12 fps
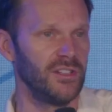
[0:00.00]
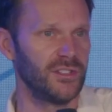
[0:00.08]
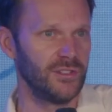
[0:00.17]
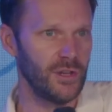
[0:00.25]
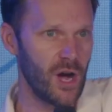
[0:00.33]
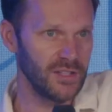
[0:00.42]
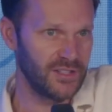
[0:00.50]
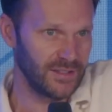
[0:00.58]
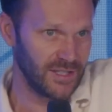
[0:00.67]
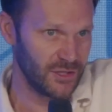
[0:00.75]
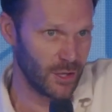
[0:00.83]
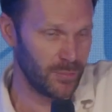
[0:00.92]
and daunting
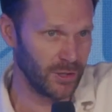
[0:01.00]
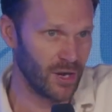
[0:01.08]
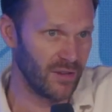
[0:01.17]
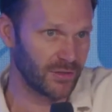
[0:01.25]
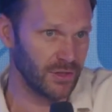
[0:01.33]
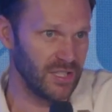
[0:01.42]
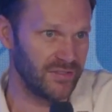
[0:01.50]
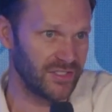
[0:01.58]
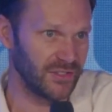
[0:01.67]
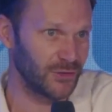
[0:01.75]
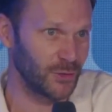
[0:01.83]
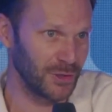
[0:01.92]
than jumping off cliffs
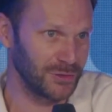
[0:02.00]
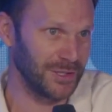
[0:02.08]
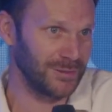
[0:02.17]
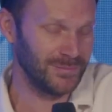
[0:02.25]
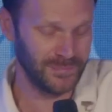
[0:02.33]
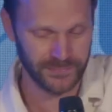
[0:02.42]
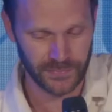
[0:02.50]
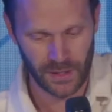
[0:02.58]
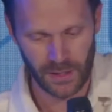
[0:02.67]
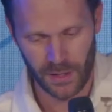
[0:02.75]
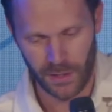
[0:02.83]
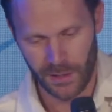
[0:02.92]
and snorkeling.
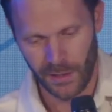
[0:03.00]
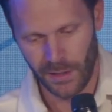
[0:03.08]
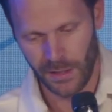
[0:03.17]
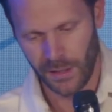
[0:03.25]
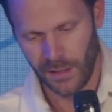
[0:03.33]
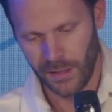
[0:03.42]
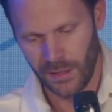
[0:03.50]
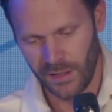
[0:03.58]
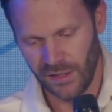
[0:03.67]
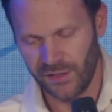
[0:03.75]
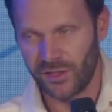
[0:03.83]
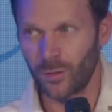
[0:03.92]

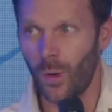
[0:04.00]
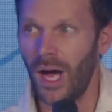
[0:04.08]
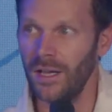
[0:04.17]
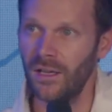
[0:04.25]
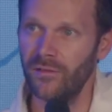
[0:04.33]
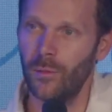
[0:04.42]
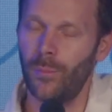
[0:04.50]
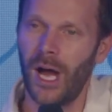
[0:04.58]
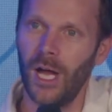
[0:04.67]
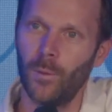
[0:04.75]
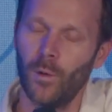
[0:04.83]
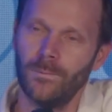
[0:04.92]
And this is why I love the
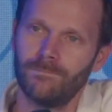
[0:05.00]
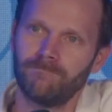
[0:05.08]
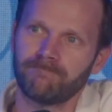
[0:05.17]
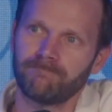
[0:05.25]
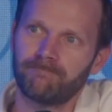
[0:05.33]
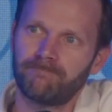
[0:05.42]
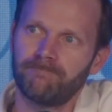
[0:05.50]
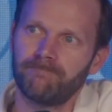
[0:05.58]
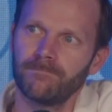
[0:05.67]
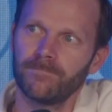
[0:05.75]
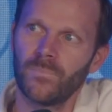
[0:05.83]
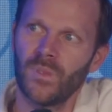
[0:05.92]
Bible.
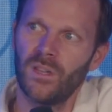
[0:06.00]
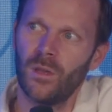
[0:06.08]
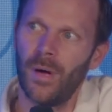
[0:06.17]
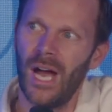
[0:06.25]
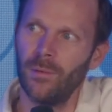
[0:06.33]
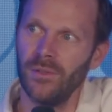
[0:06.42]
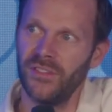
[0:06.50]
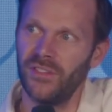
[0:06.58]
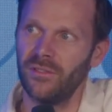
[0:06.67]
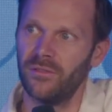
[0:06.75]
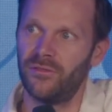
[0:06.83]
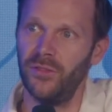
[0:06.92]
The Bible
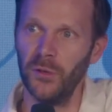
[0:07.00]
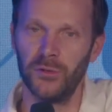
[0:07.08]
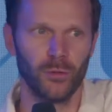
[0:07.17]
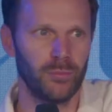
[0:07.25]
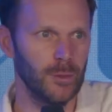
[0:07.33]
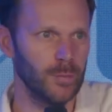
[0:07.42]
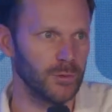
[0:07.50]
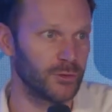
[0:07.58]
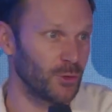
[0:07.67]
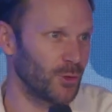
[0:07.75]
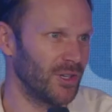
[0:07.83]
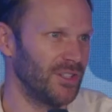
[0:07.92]
doesn't filter people's
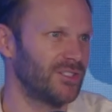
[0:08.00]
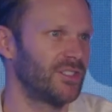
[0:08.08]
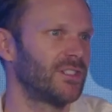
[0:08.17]
stories.